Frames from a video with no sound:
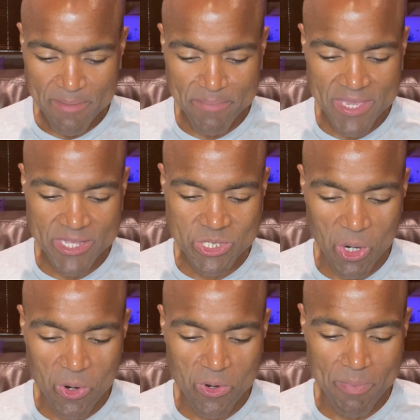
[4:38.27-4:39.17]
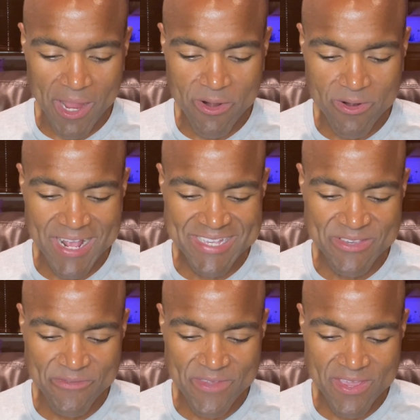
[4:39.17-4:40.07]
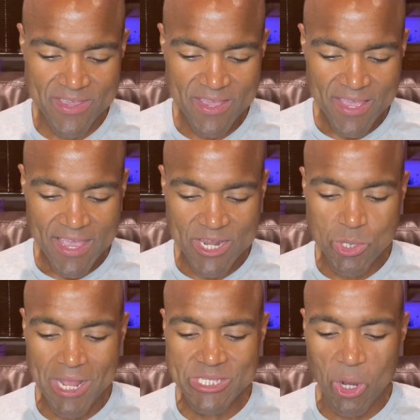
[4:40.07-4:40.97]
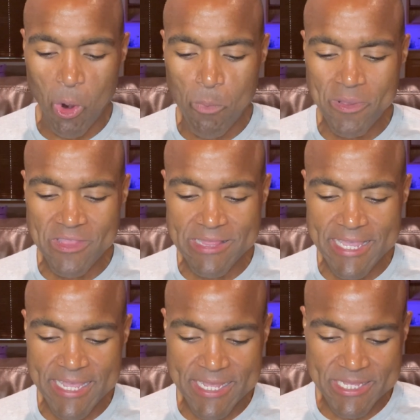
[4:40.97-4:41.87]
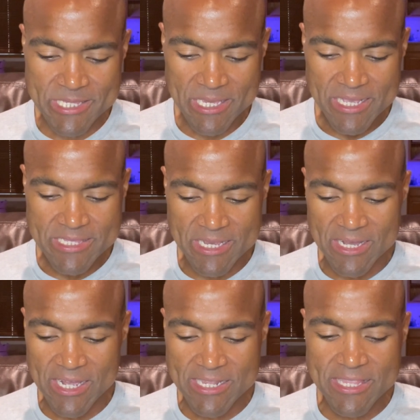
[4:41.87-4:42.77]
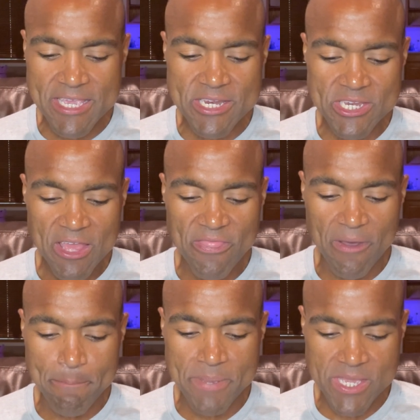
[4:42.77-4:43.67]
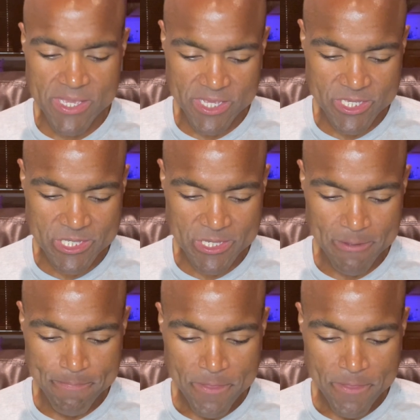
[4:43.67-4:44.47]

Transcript: being towed by her SUV and tried to open the lids to unleash the bees.